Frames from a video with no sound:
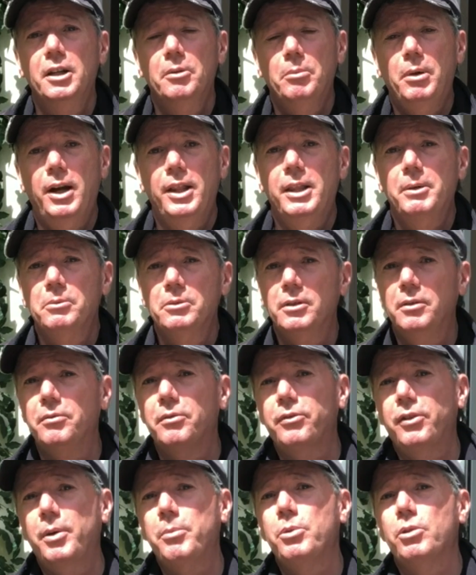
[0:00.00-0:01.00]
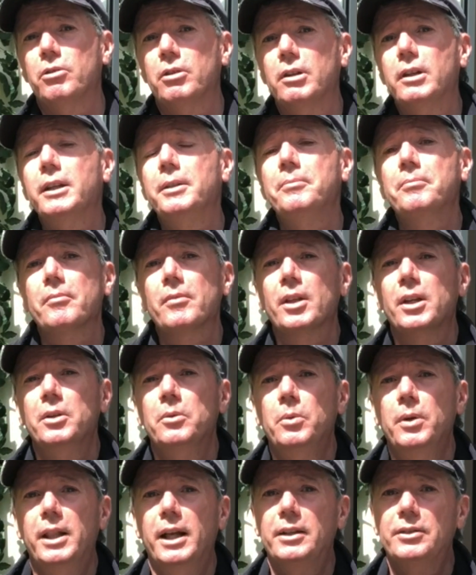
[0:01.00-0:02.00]
By then we're in February.
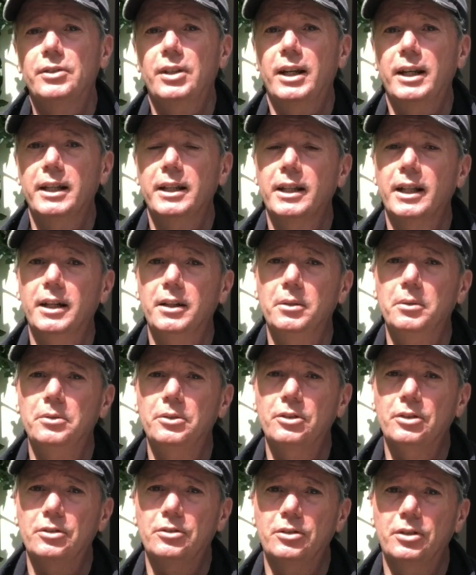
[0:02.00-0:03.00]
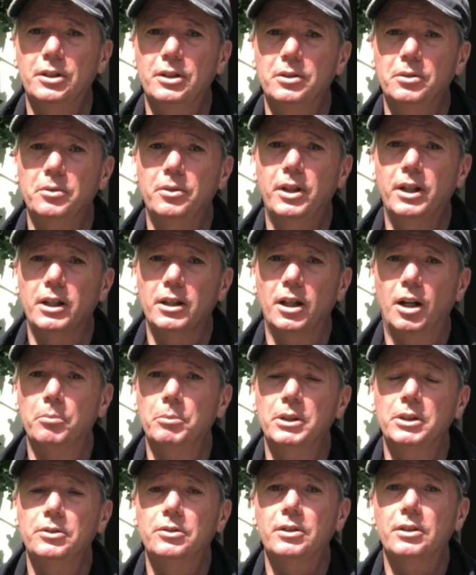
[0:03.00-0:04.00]
We then take those to the
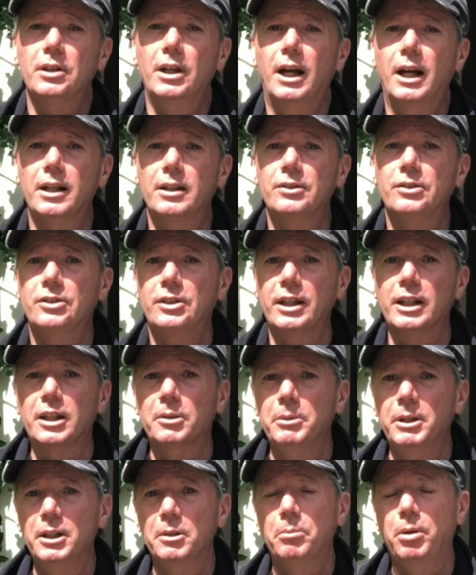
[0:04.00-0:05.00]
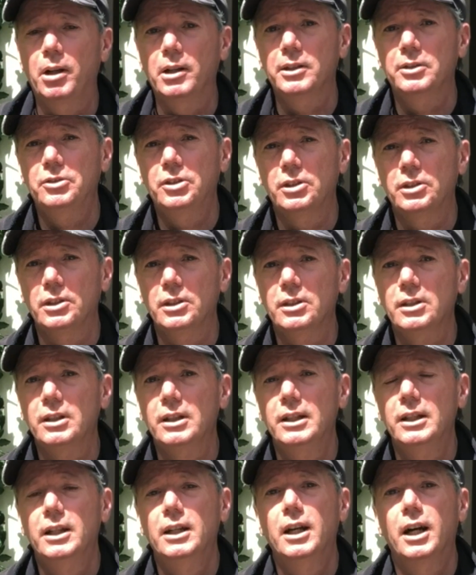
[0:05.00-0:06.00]
allotment and stick them in the polytunnel,
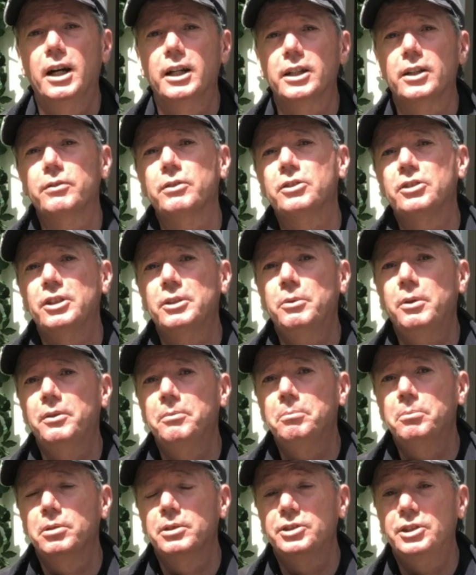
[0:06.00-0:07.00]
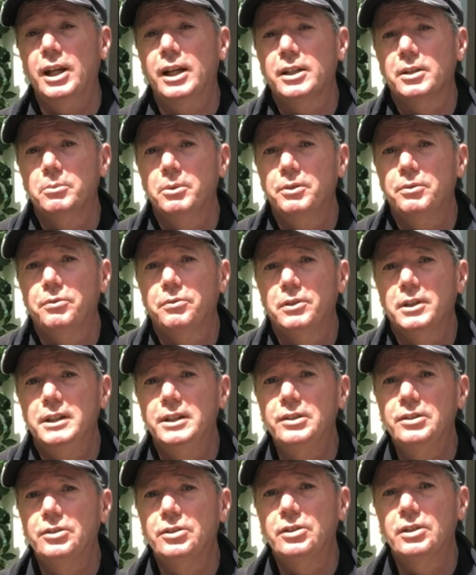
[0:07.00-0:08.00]
and obviously we protect them with
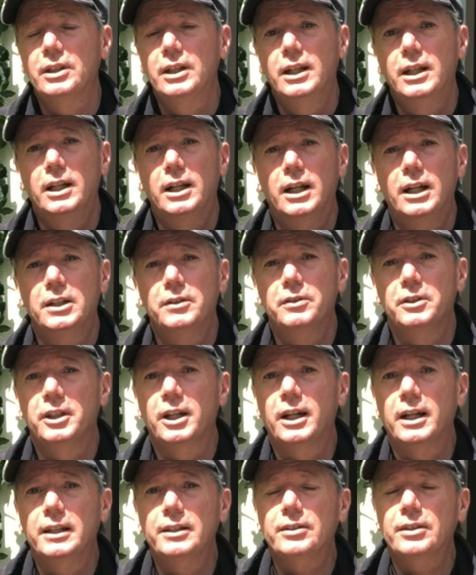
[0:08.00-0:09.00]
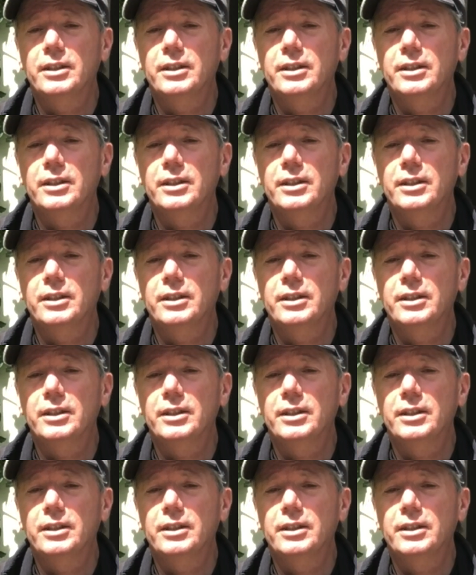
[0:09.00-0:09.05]
fleece overnight